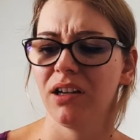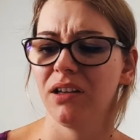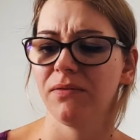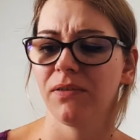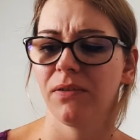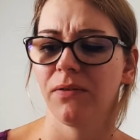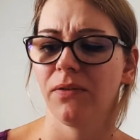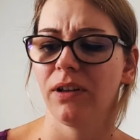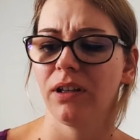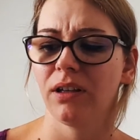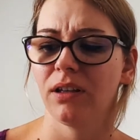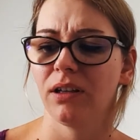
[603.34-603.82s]

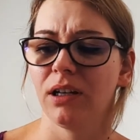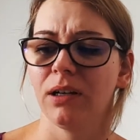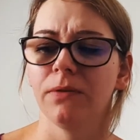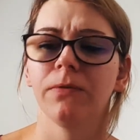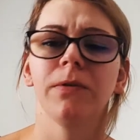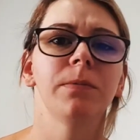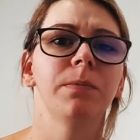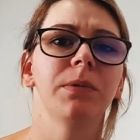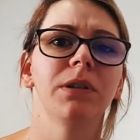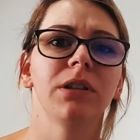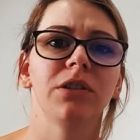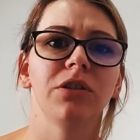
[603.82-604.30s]
even think that
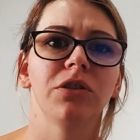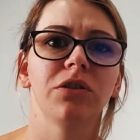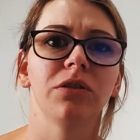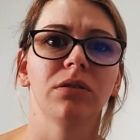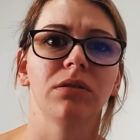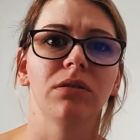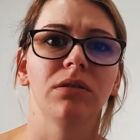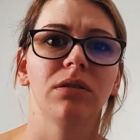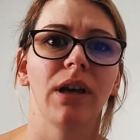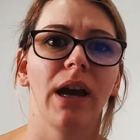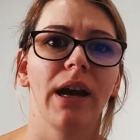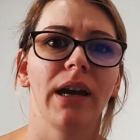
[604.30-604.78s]
everybody
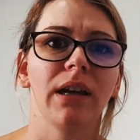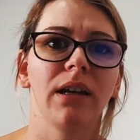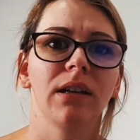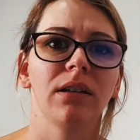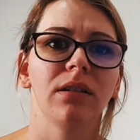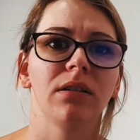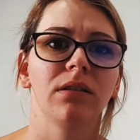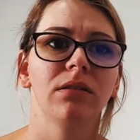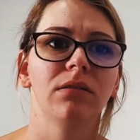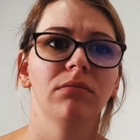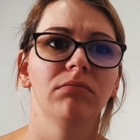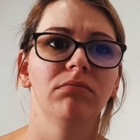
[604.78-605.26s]
should take
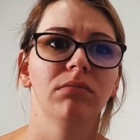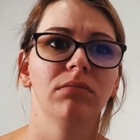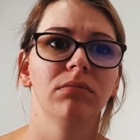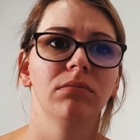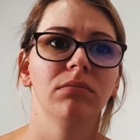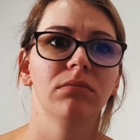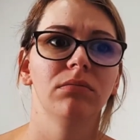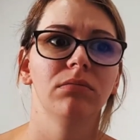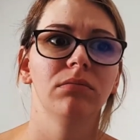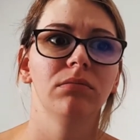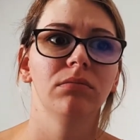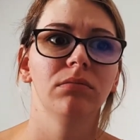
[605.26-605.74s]
it,
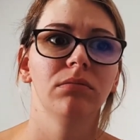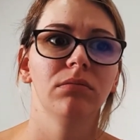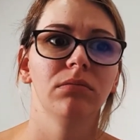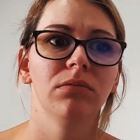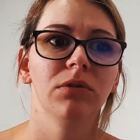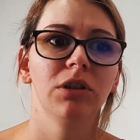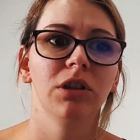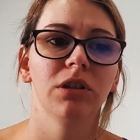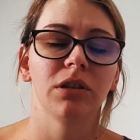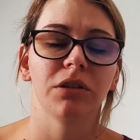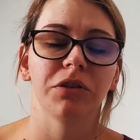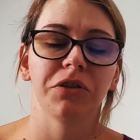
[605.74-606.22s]

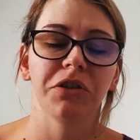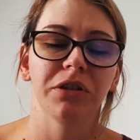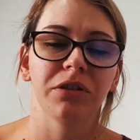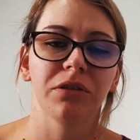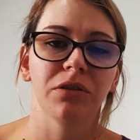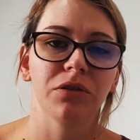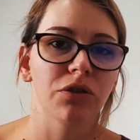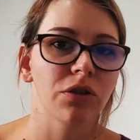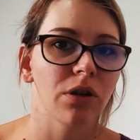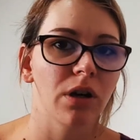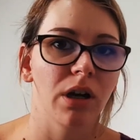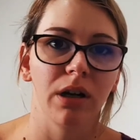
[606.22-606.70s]
you know, just
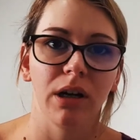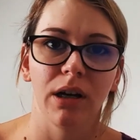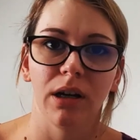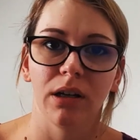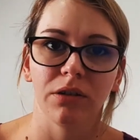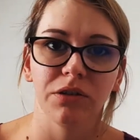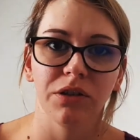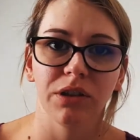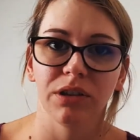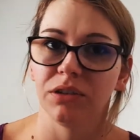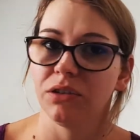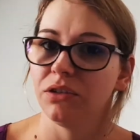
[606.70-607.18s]
to try it
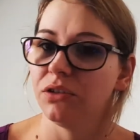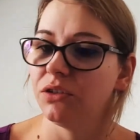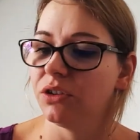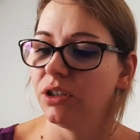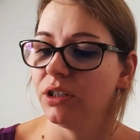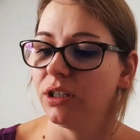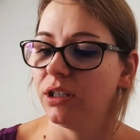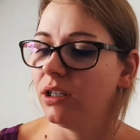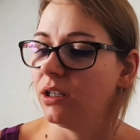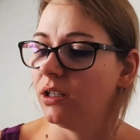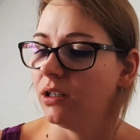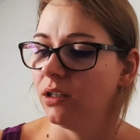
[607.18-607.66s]
out, just to
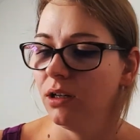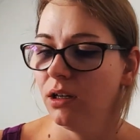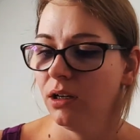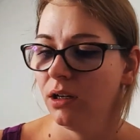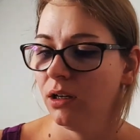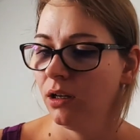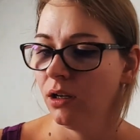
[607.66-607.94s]
see,